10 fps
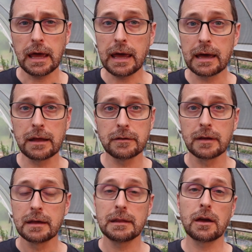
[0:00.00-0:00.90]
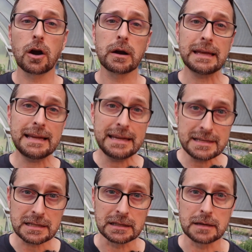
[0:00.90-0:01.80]
and they are
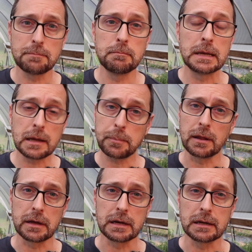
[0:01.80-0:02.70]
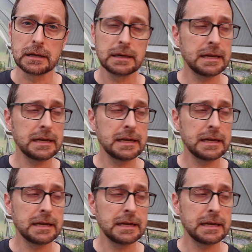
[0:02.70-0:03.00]
easily manipulated.